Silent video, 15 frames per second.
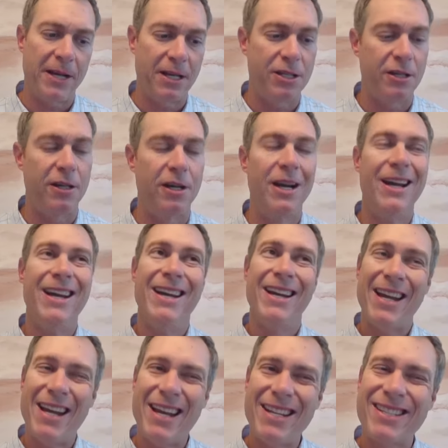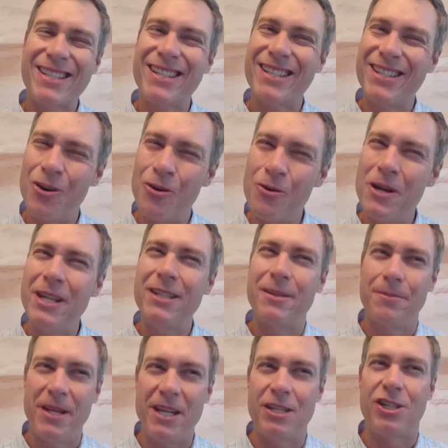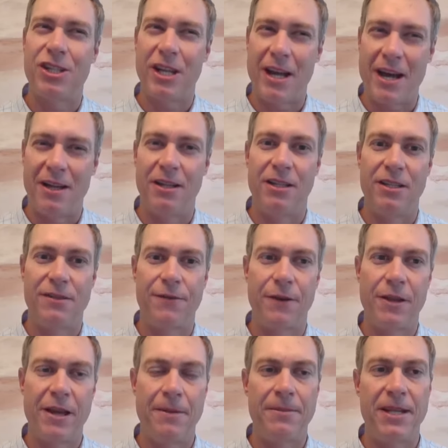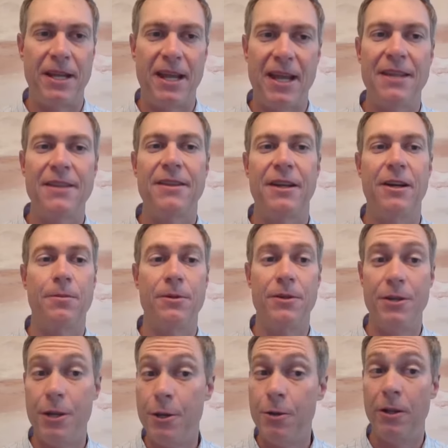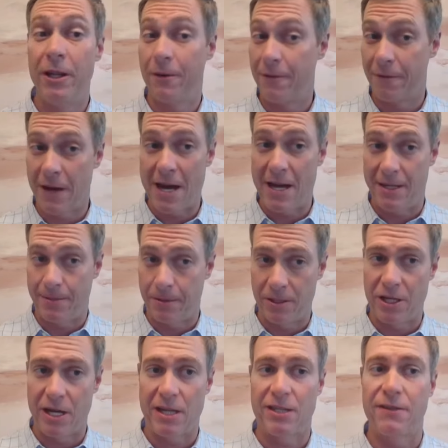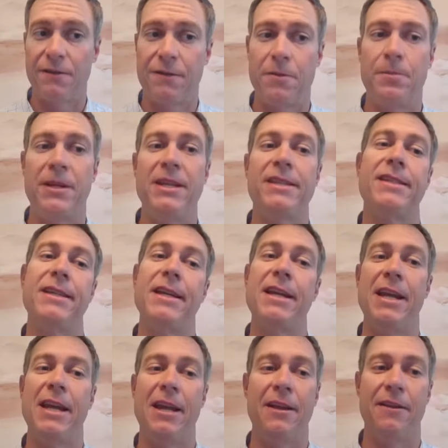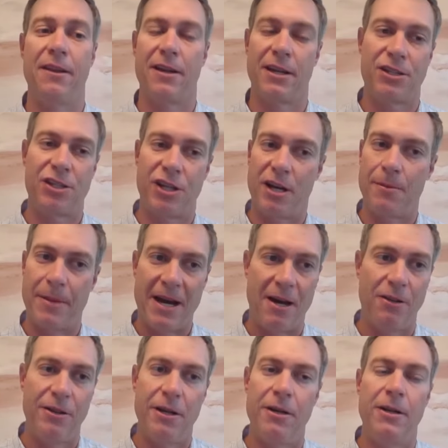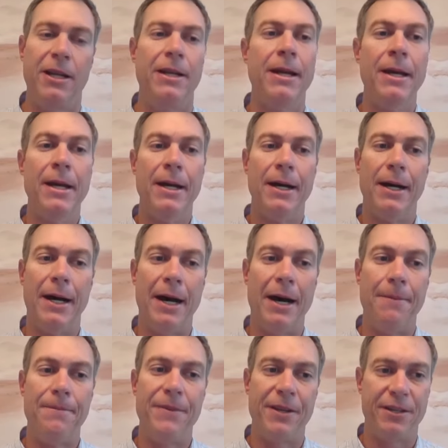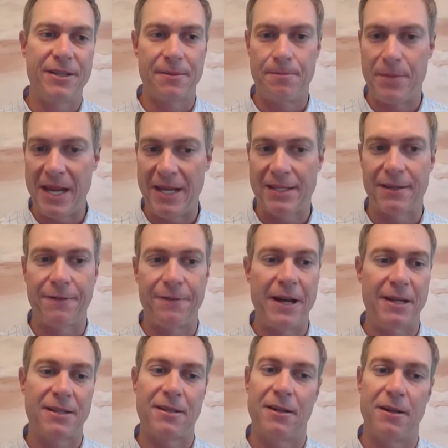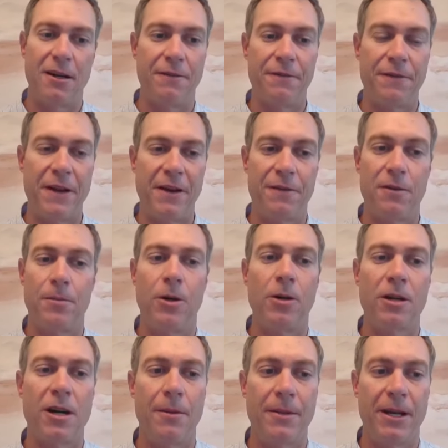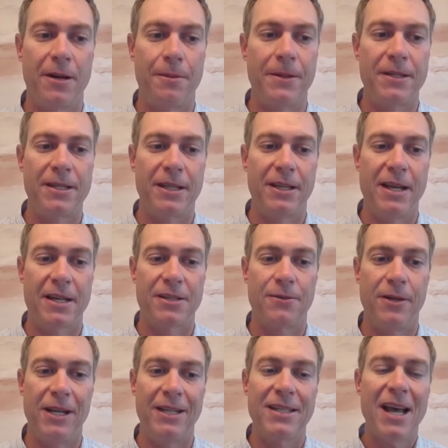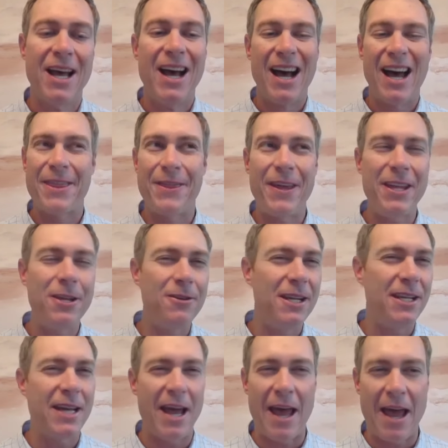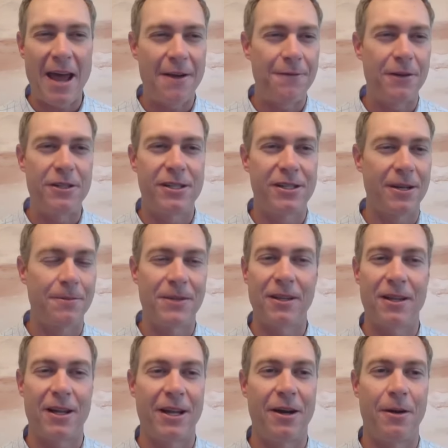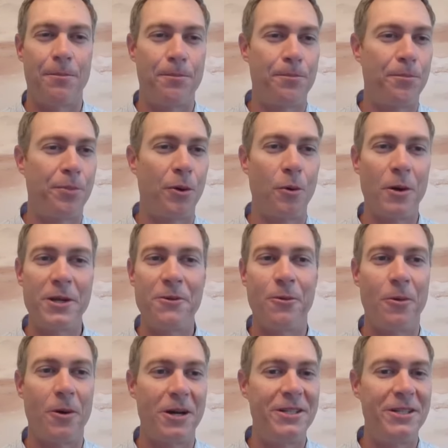picture it's going to be a challenge for them to hit their newly revised projection for PCE. And like Chair Powell noted, uh, there's some base effects that are unfavorable coming up into the next readings. I think you need to average something like a 0.16,